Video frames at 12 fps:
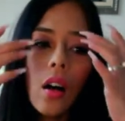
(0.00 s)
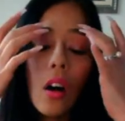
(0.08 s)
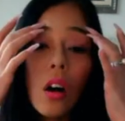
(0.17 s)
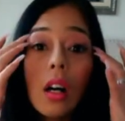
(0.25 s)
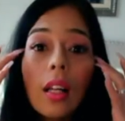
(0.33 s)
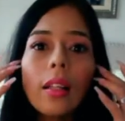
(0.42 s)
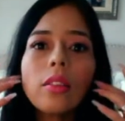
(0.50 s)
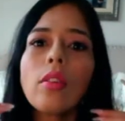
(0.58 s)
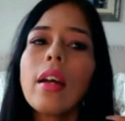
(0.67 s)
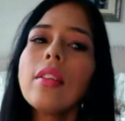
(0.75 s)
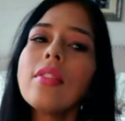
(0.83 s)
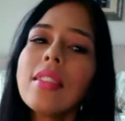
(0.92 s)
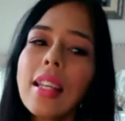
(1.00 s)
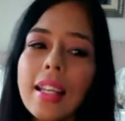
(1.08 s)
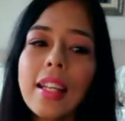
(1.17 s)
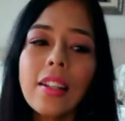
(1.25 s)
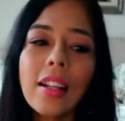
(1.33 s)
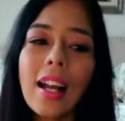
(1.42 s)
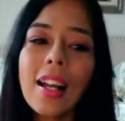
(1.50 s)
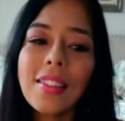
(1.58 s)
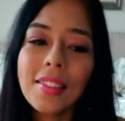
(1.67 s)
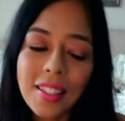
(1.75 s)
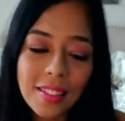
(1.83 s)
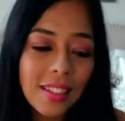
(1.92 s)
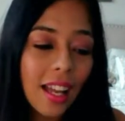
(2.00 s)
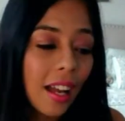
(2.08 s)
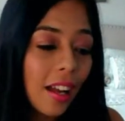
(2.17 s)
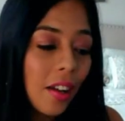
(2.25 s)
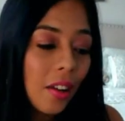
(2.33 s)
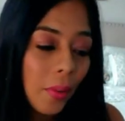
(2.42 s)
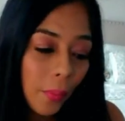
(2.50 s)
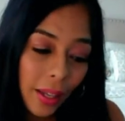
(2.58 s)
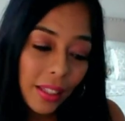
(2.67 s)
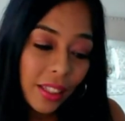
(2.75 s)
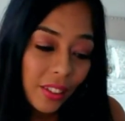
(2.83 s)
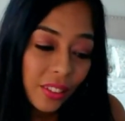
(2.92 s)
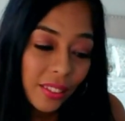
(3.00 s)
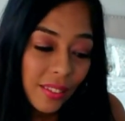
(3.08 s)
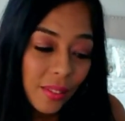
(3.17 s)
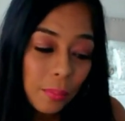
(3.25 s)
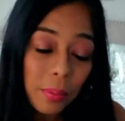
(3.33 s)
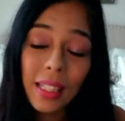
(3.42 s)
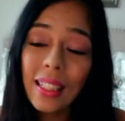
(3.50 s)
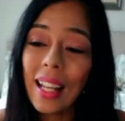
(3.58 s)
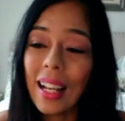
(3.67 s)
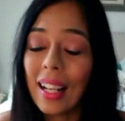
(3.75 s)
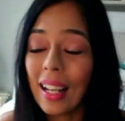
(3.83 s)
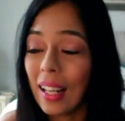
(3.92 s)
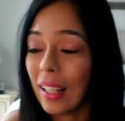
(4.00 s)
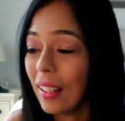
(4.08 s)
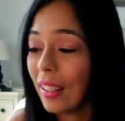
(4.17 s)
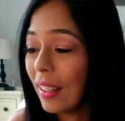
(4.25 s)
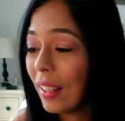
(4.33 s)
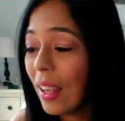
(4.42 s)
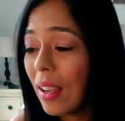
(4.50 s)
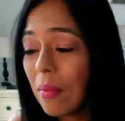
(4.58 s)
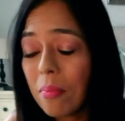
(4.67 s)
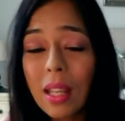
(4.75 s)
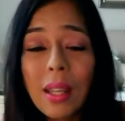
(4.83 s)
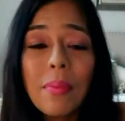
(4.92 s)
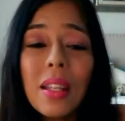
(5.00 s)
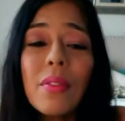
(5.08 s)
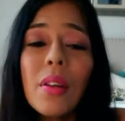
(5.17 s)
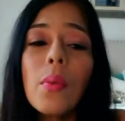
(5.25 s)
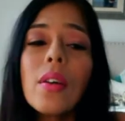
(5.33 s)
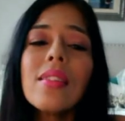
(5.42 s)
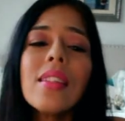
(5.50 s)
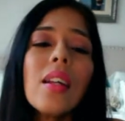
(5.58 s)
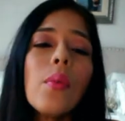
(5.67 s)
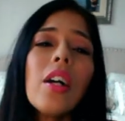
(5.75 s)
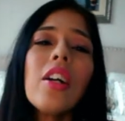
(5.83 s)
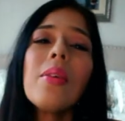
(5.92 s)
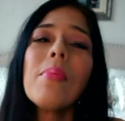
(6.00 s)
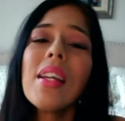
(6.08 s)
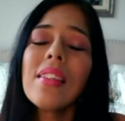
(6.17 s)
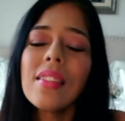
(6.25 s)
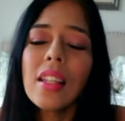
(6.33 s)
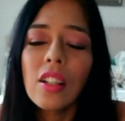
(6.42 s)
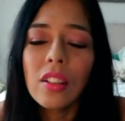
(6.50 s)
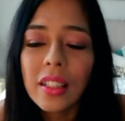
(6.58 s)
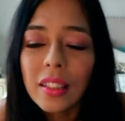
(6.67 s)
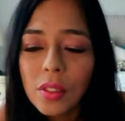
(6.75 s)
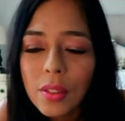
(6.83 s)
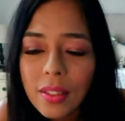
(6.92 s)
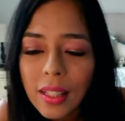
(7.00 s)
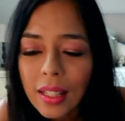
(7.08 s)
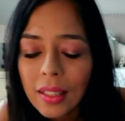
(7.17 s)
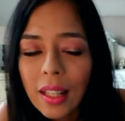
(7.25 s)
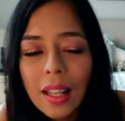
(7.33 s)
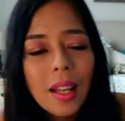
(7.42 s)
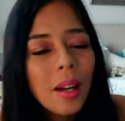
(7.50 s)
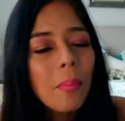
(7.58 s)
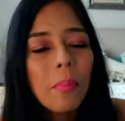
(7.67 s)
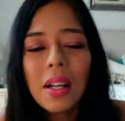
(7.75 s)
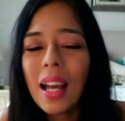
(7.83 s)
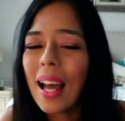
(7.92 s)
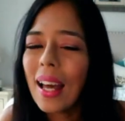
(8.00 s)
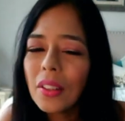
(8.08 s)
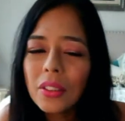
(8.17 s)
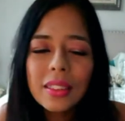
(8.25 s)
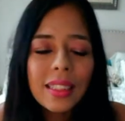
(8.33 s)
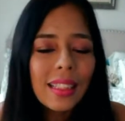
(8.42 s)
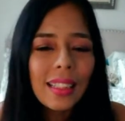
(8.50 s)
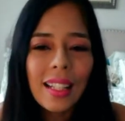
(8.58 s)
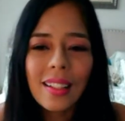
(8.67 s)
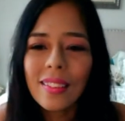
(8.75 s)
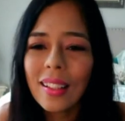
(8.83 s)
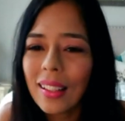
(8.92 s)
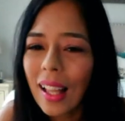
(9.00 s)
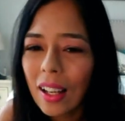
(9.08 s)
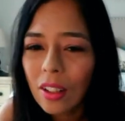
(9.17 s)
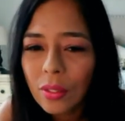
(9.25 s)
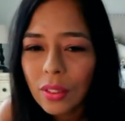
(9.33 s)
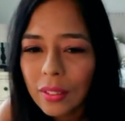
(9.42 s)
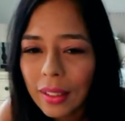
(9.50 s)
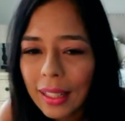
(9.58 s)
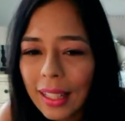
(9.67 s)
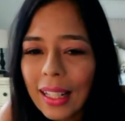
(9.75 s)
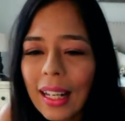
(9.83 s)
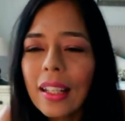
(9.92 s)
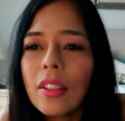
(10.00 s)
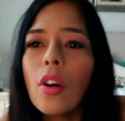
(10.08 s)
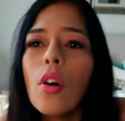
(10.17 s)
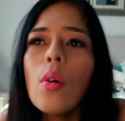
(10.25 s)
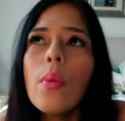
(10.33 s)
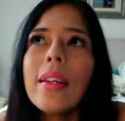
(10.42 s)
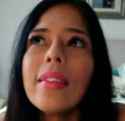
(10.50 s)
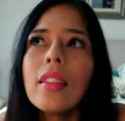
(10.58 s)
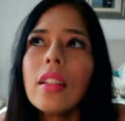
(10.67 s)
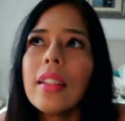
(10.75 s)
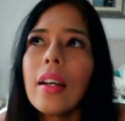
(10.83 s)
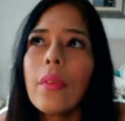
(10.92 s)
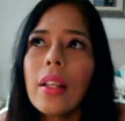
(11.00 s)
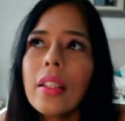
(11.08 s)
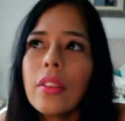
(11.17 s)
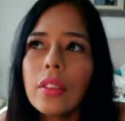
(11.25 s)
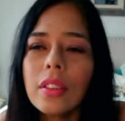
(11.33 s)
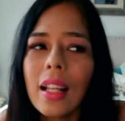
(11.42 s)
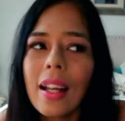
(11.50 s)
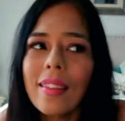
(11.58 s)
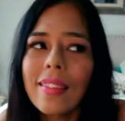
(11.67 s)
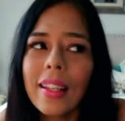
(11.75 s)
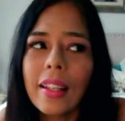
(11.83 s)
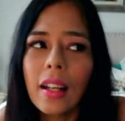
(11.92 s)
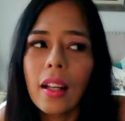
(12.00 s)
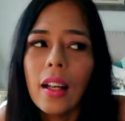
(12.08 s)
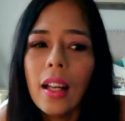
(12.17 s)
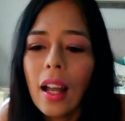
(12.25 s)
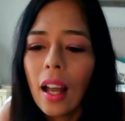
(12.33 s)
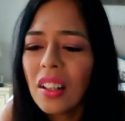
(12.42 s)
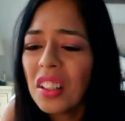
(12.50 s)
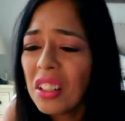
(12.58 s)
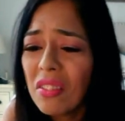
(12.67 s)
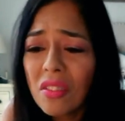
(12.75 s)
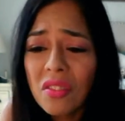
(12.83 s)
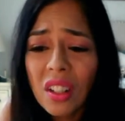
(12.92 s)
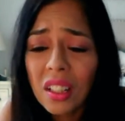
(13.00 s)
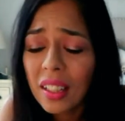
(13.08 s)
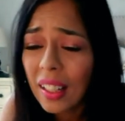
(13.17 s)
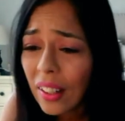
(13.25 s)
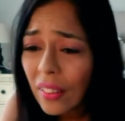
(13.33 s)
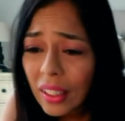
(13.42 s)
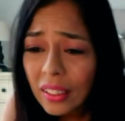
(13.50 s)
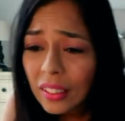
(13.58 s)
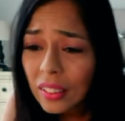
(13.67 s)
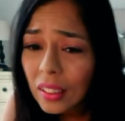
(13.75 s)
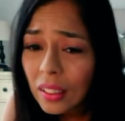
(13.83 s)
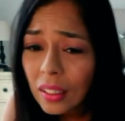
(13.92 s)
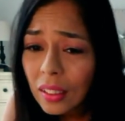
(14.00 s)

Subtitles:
all I'm trying to say here, guys, is that Randy Orton's been that guy. And maybe every once in a while he might seem uninterested, but I don't think that it's a lack of trying. And I always thought that Randy Orton has like a I don't give a fuck character.